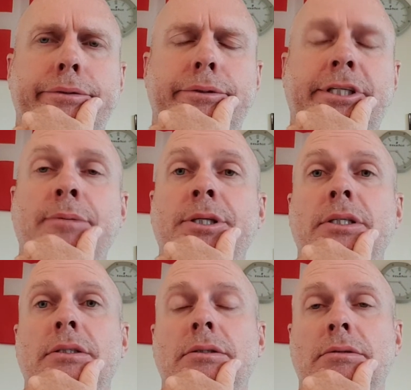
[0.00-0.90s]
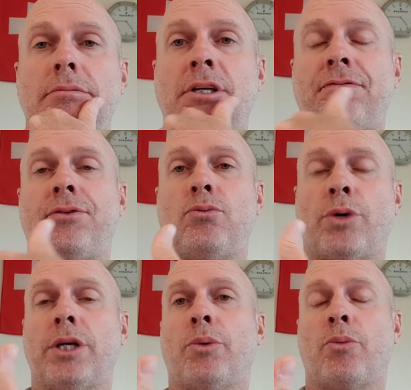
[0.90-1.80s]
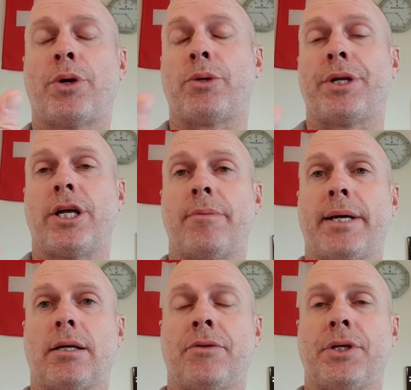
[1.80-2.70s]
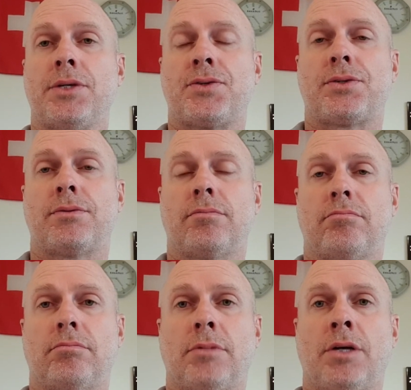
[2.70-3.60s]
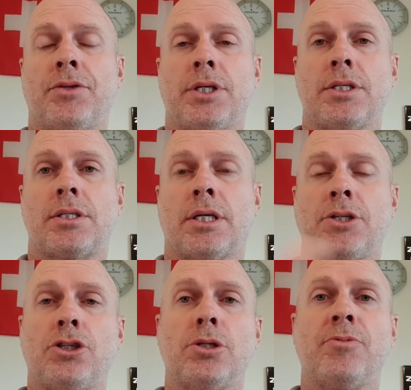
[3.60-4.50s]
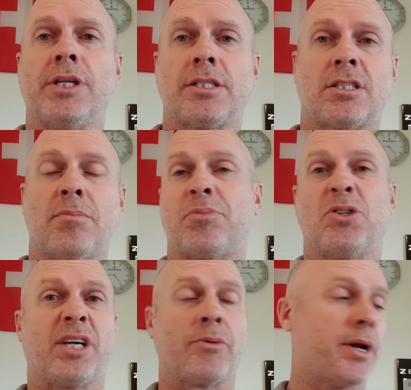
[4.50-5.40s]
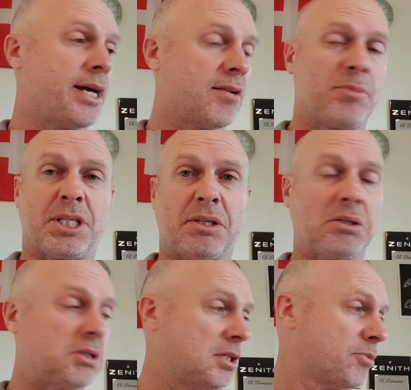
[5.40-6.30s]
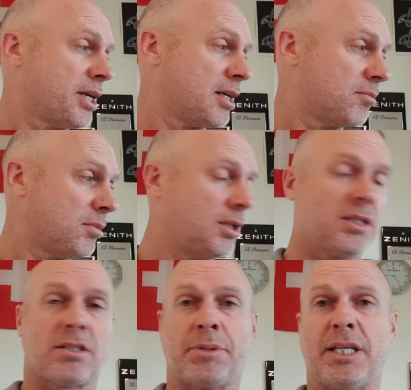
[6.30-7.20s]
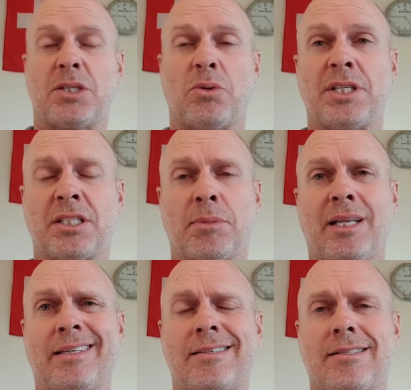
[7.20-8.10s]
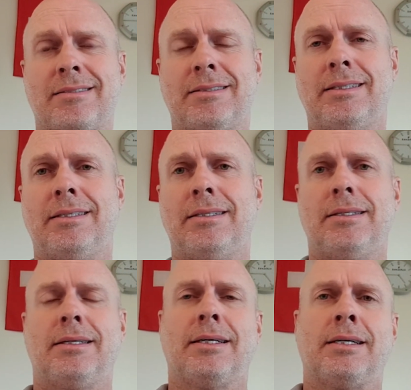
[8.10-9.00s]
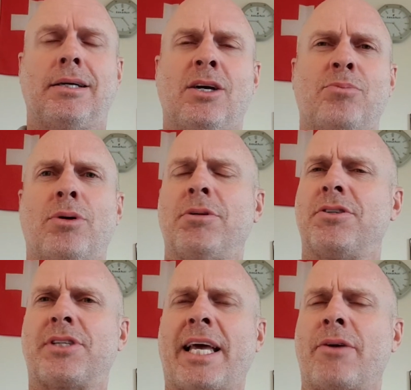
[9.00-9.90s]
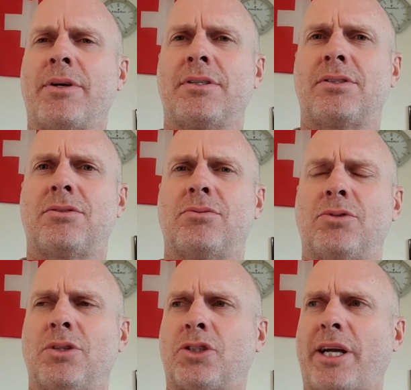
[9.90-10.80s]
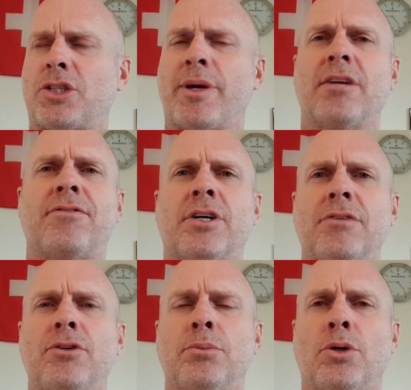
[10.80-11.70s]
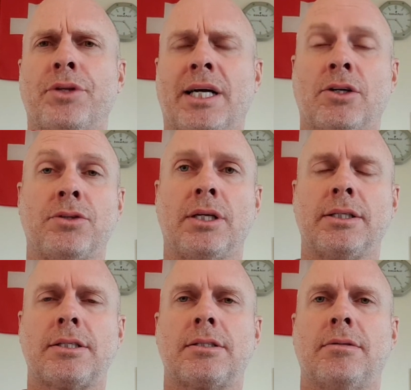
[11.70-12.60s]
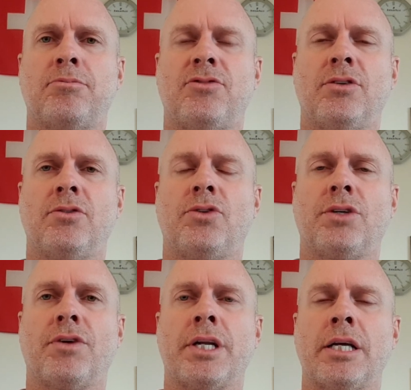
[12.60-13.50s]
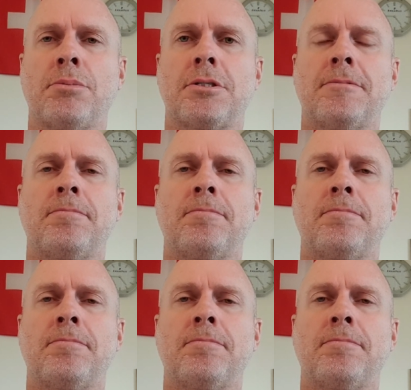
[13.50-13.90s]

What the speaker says: tell me what do you want to hear about on these YouTube videos, because I'm soon going to run out of material here. I'm running out of my list. I'm getting towards the end of my list. I'll probably scratch around and find a few more that aren't on the list, a few different names.